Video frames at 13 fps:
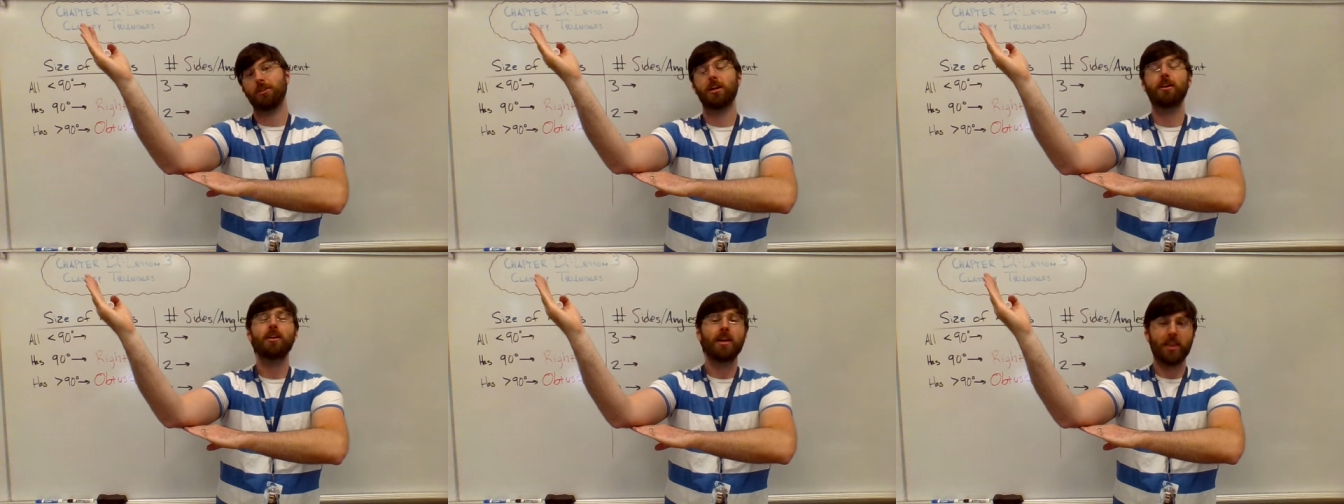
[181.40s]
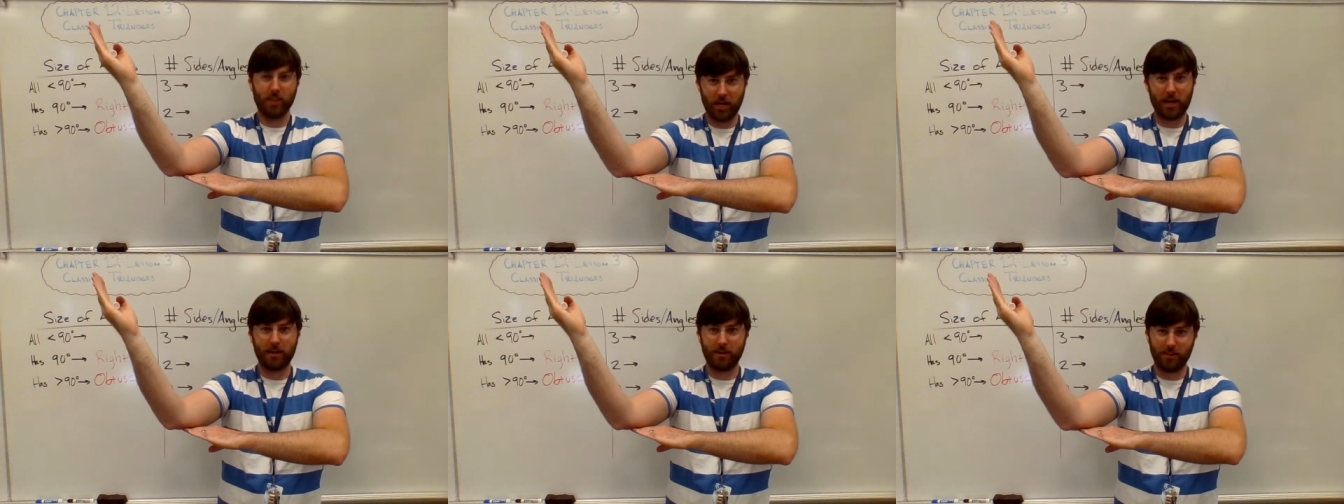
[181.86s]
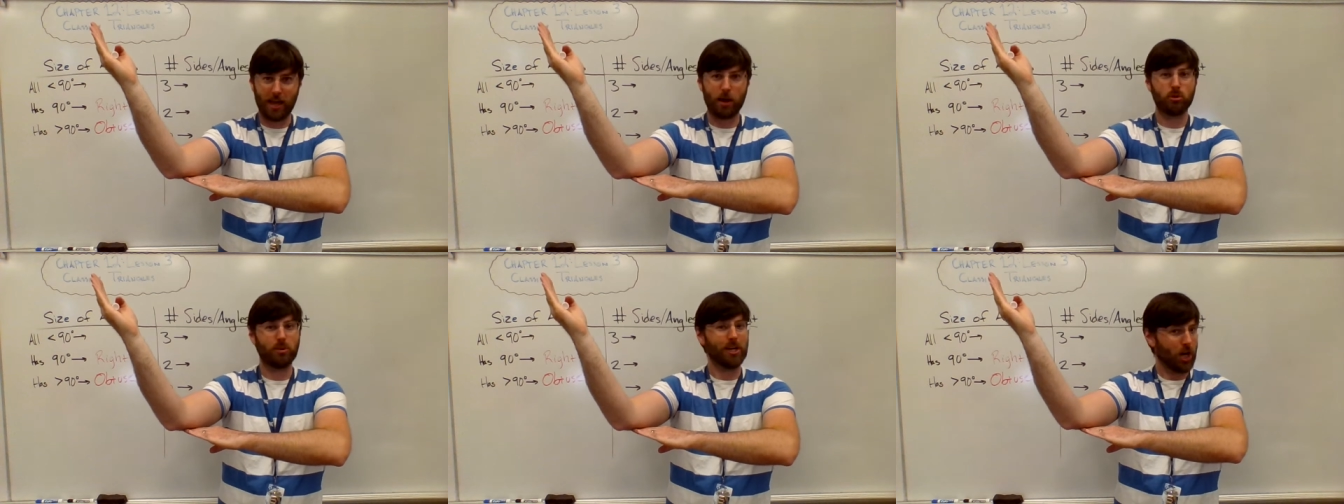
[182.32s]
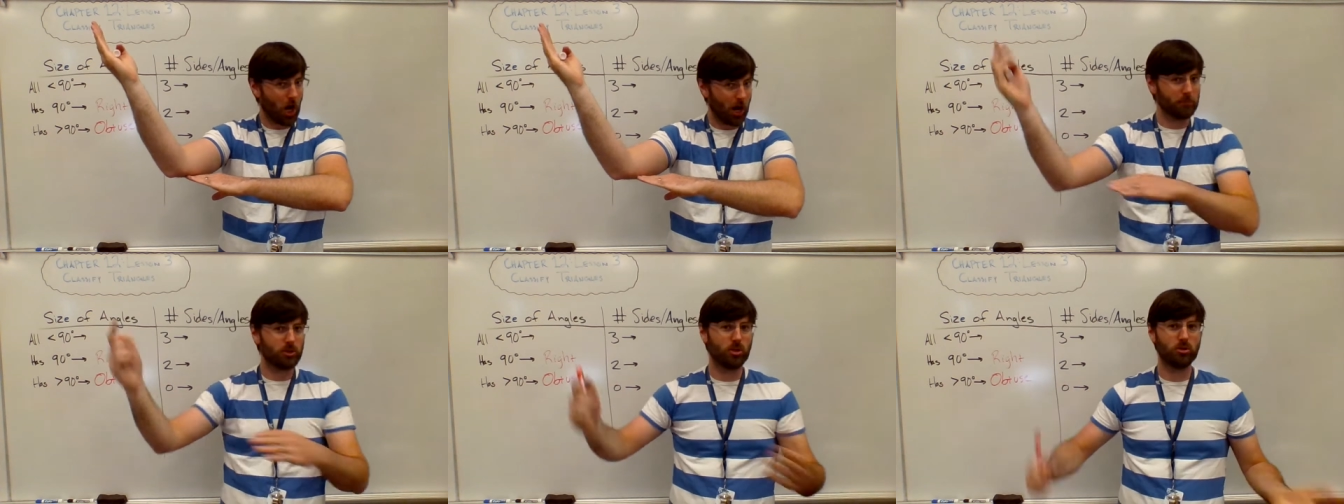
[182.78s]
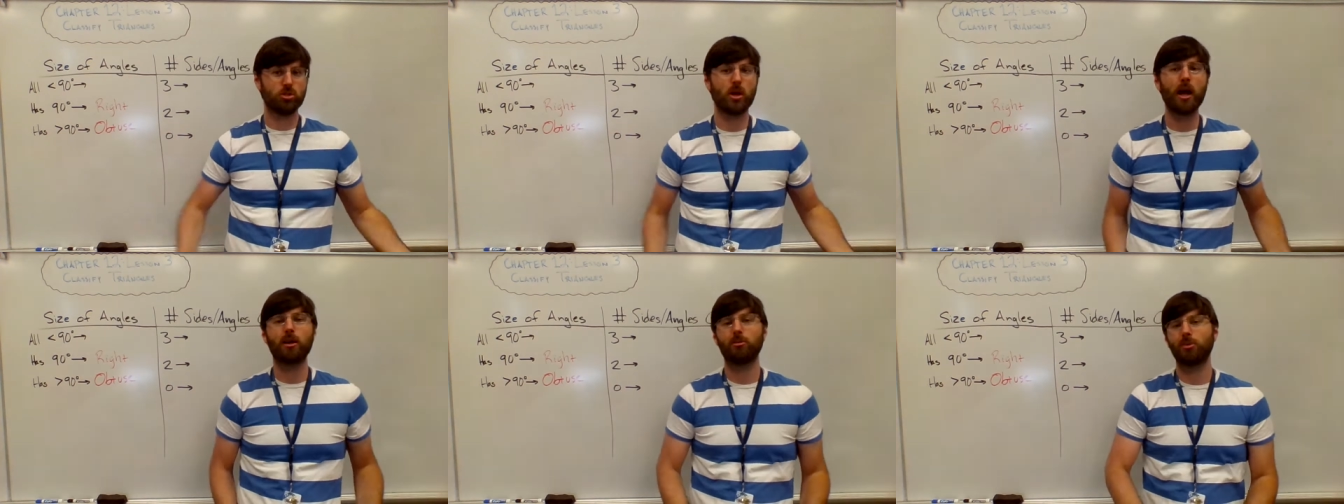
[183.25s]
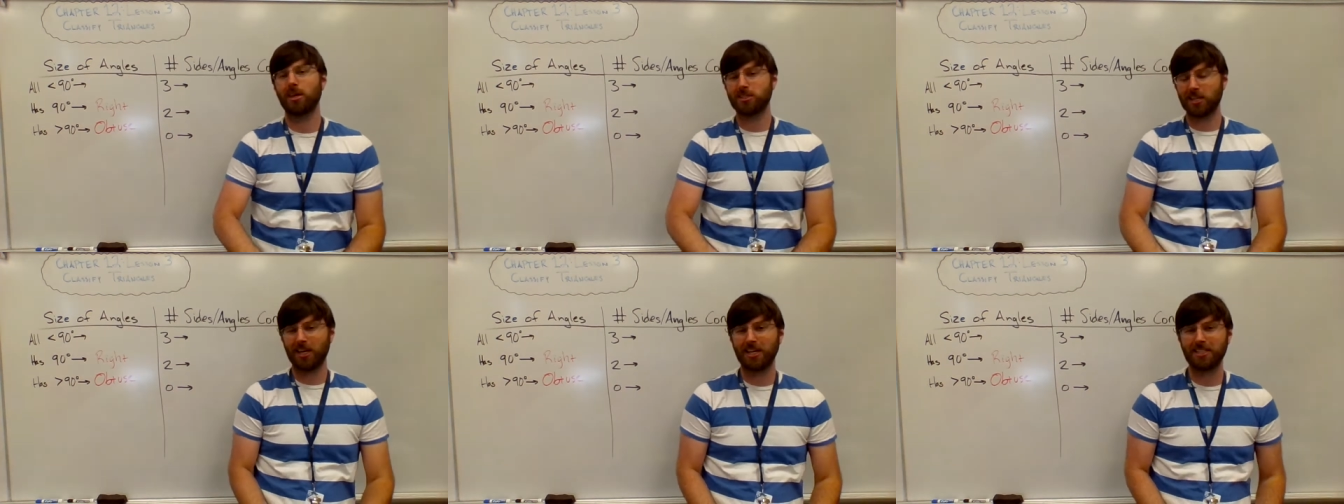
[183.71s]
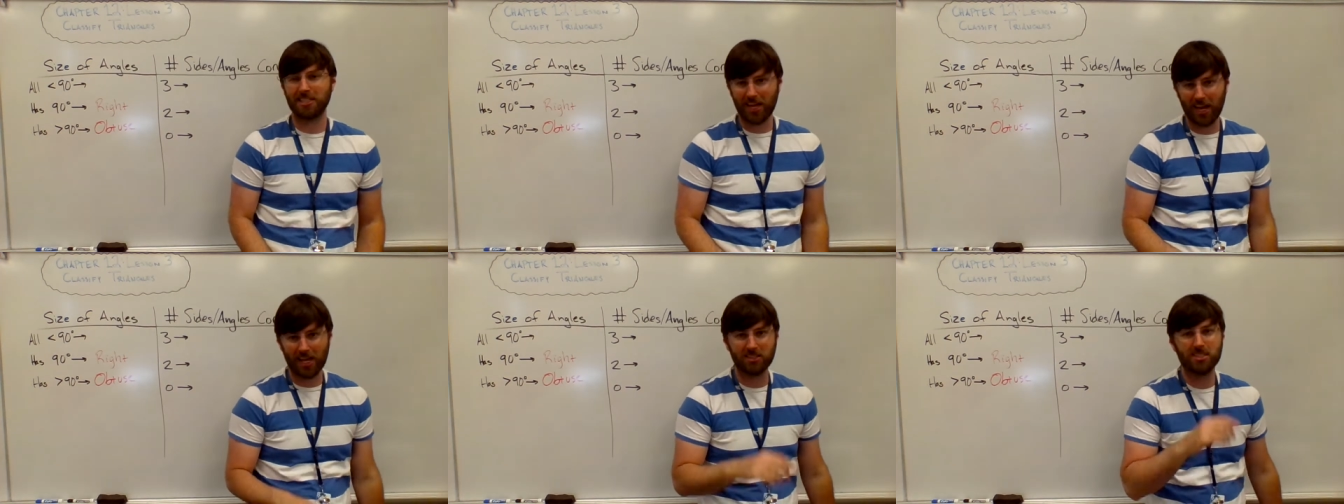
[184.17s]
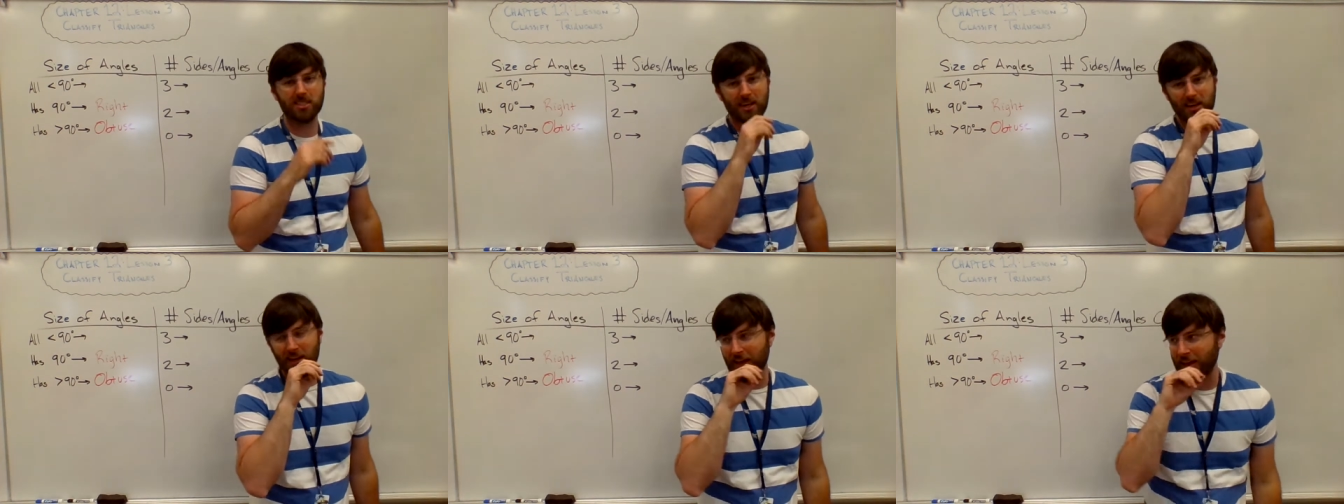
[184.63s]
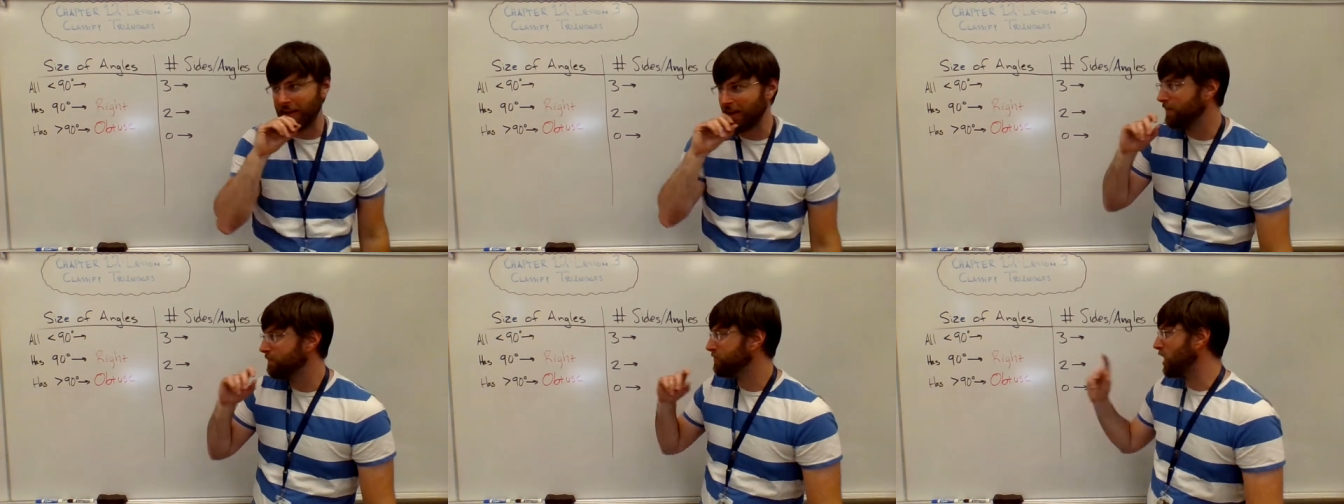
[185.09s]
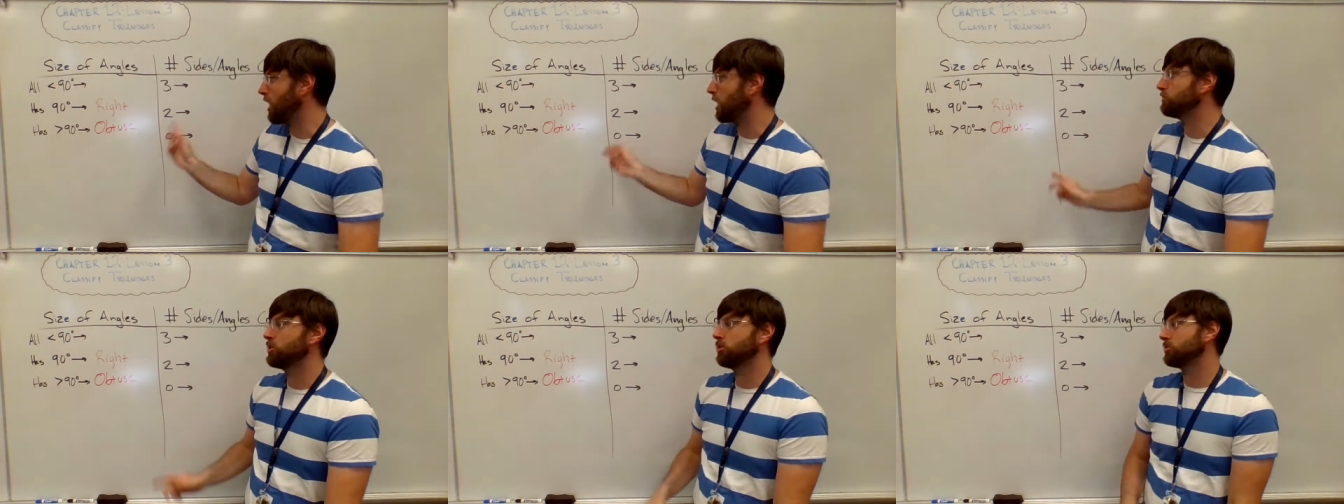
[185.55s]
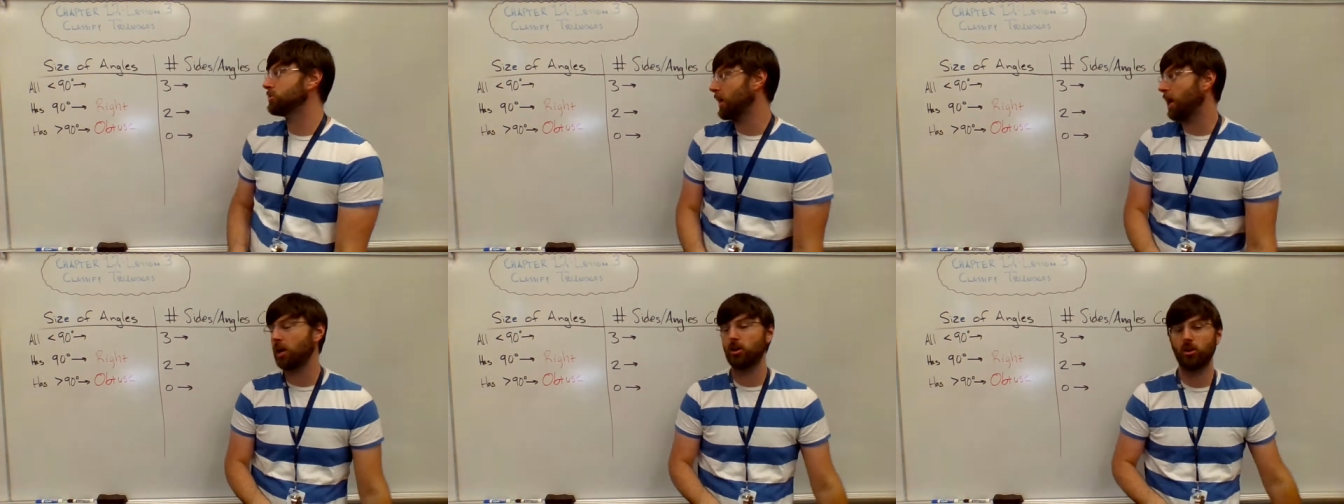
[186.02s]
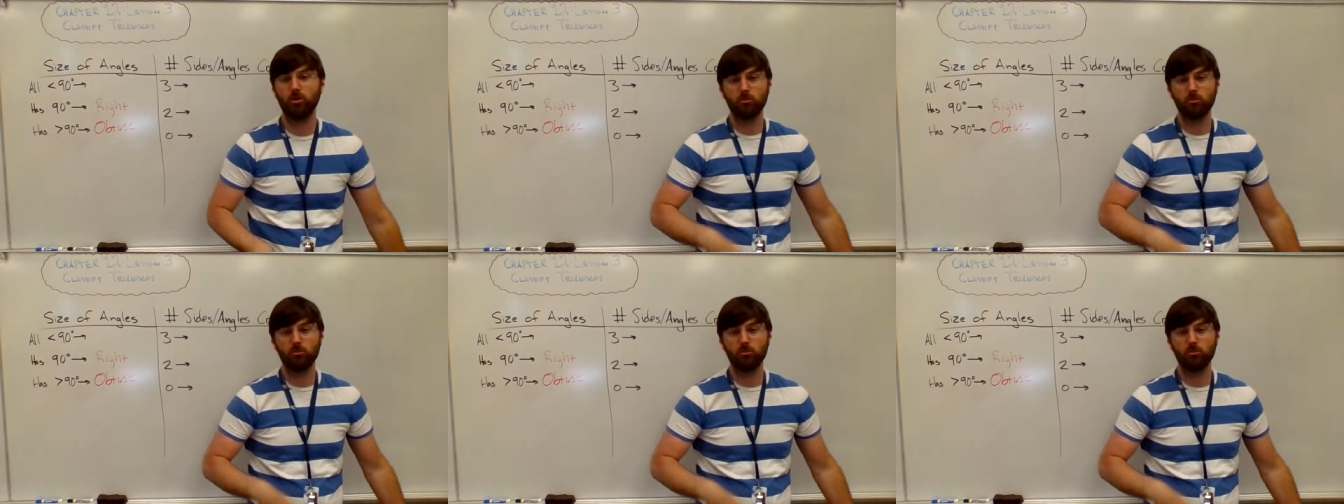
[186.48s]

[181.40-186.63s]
here, then that would be an obtuse triangle because it contains a obtuse angle.